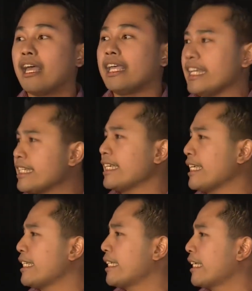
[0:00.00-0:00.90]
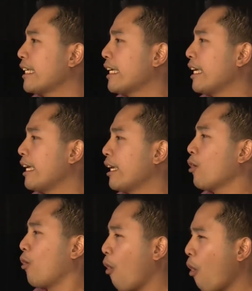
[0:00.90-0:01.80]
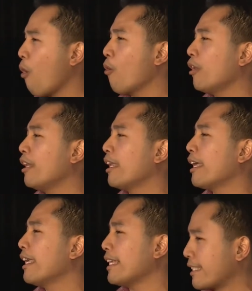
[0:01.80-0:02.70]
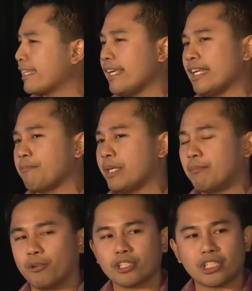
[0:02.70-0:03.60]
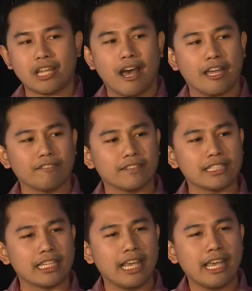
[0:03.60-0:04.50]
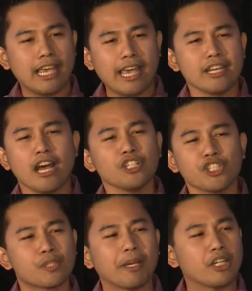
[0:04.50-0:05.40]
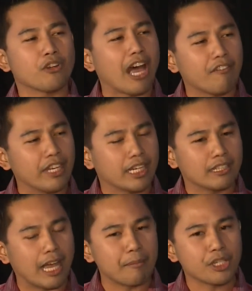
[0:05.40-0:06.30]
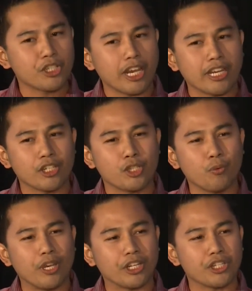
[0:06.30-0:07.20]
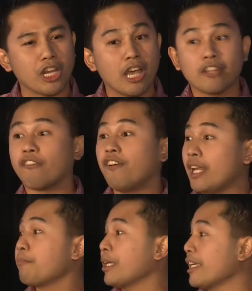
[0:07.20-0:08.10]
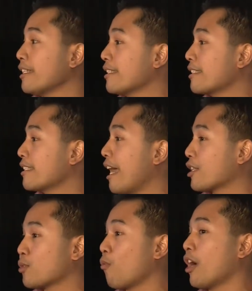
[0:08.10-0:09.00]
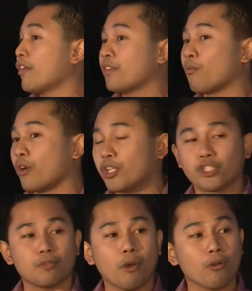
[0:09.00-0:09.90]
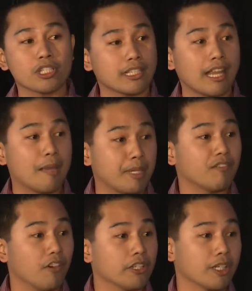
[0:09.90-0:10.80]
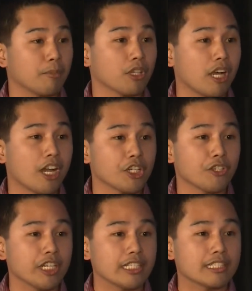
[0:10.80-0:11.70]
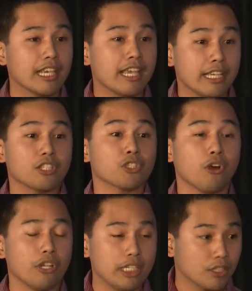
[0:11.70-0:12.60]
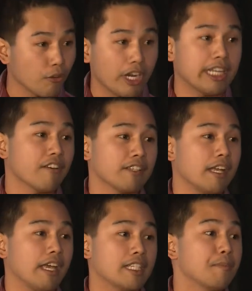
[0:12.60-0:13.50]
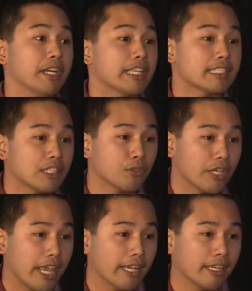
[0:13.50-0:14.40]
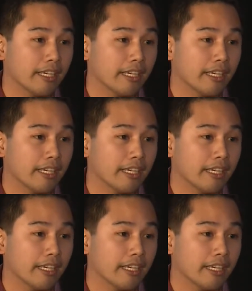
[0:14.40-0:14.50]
Indeed, coal is killing people's lives. And not just by driving climate change, which the Philippines, as one of the world's most climate vulnerable countries, is already experiencing today.